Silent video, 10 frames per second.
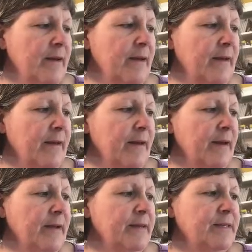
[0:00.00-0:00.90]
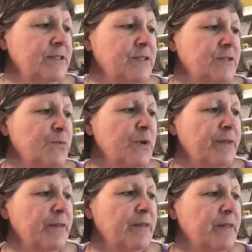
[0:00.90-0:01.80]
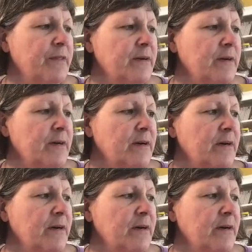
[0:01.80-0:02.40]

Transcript: and it's with the